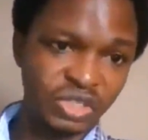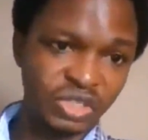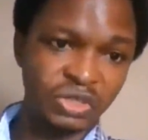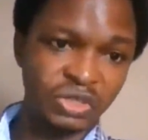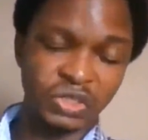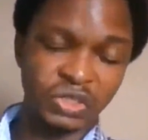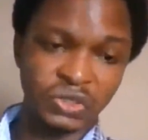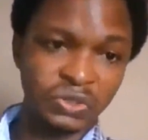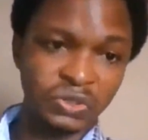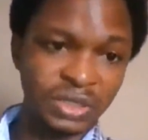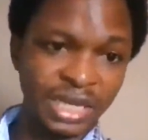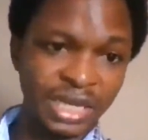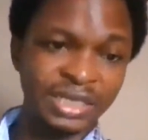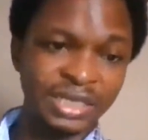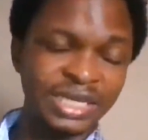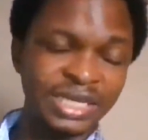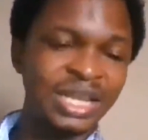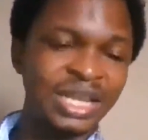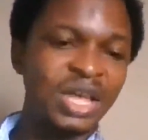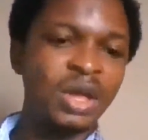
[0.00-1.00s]
to your
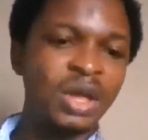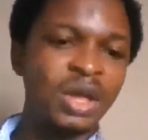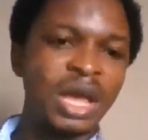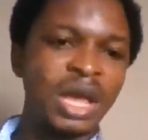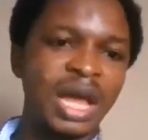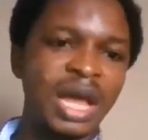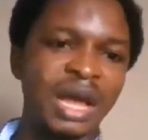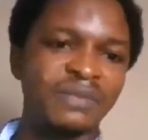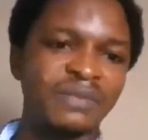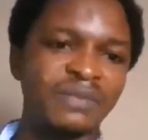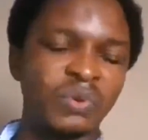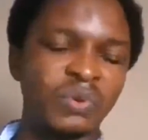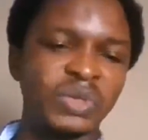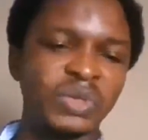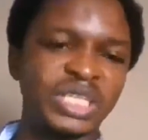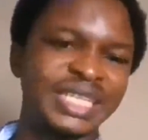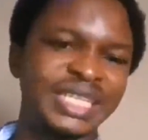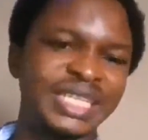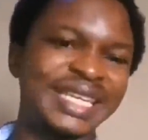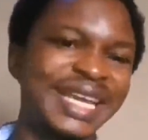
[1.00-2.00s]
students for
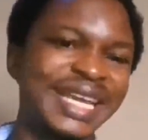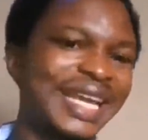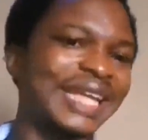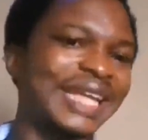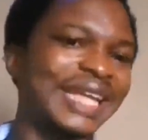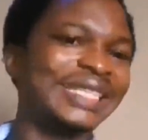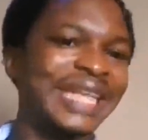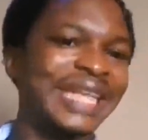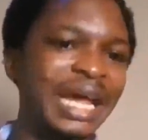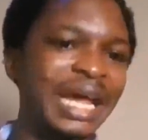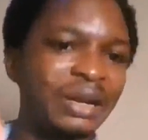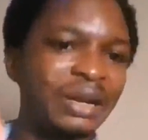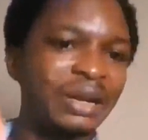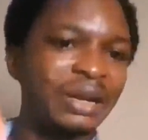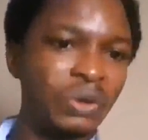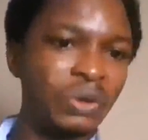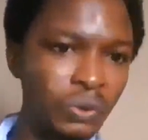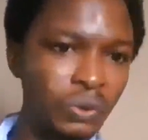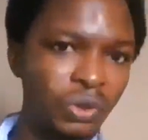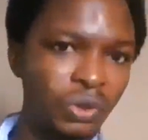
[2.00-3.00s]
which they can
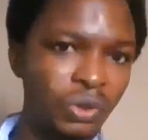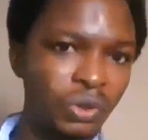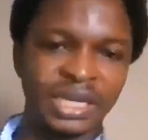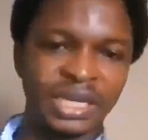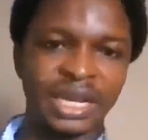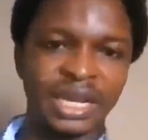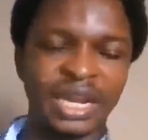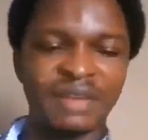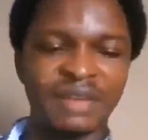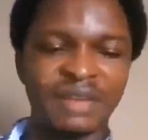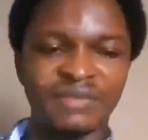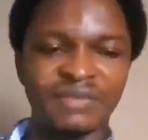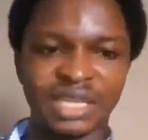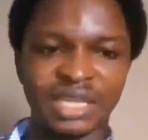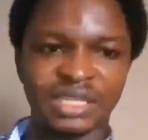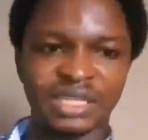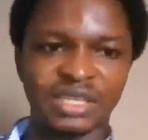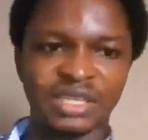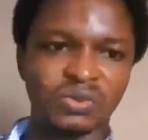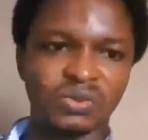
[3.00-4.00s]
download or they can have
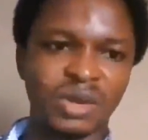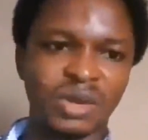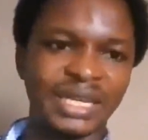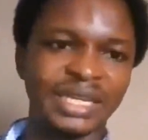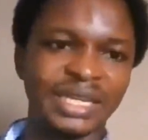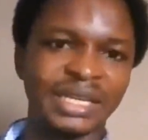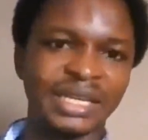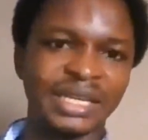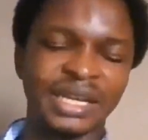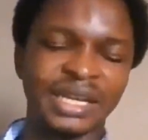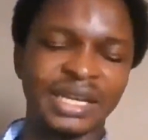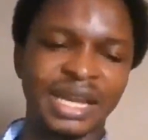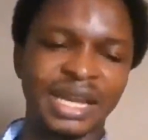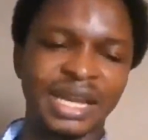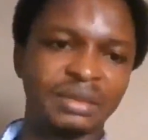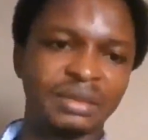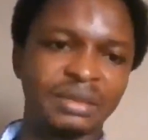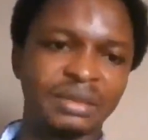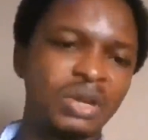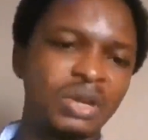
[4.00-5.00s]
access to, and then they
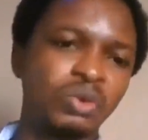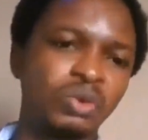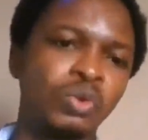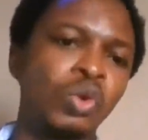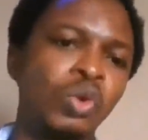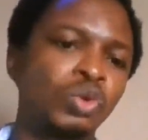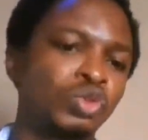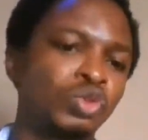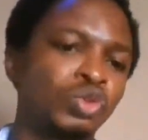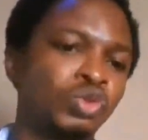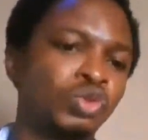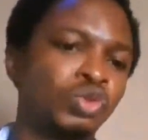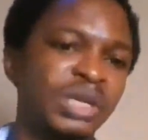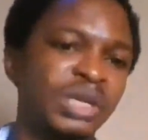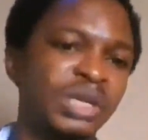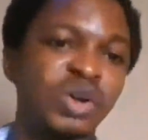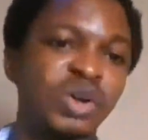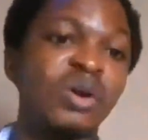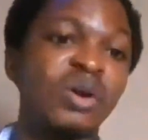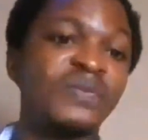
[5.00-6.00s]
can go through
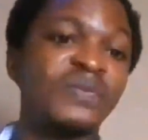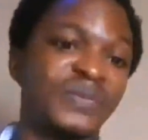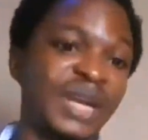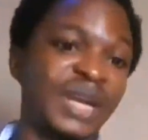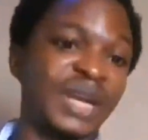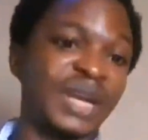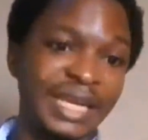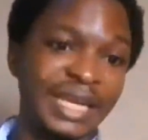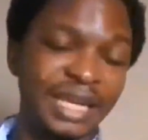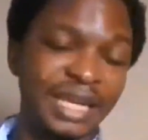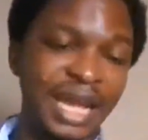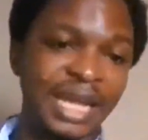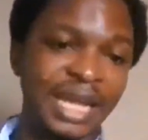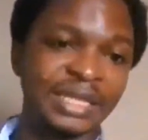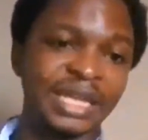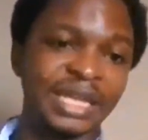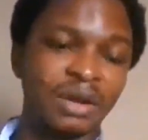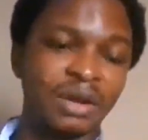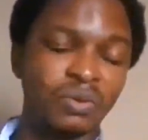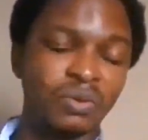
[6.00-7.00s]
it offline
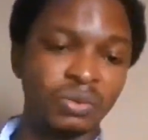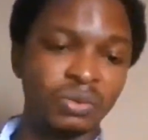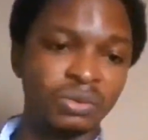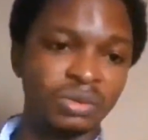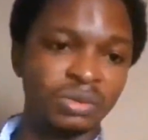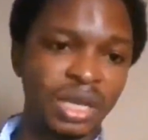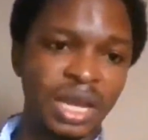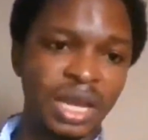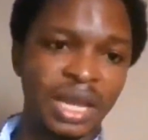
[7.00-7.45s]
at their own